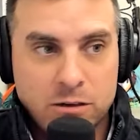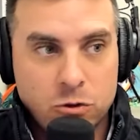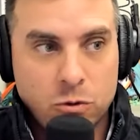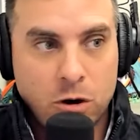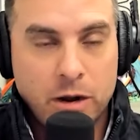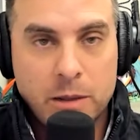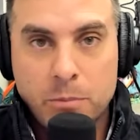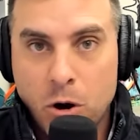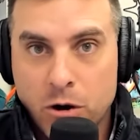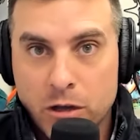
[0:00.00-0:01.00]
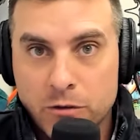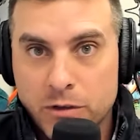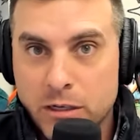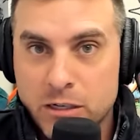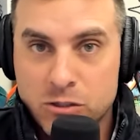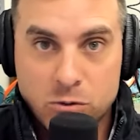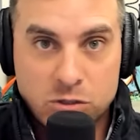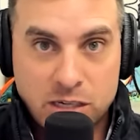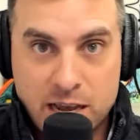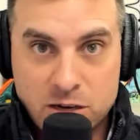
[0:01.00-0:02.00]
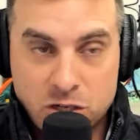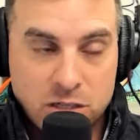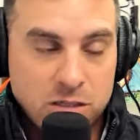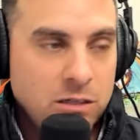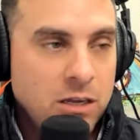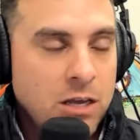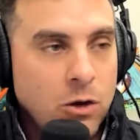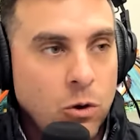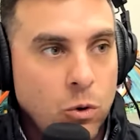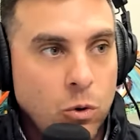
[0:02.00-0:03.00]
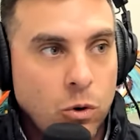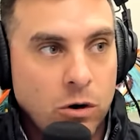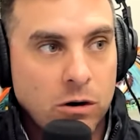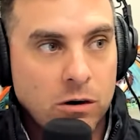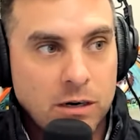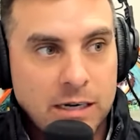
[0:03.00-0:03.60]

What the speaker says: you are a part of, an association, or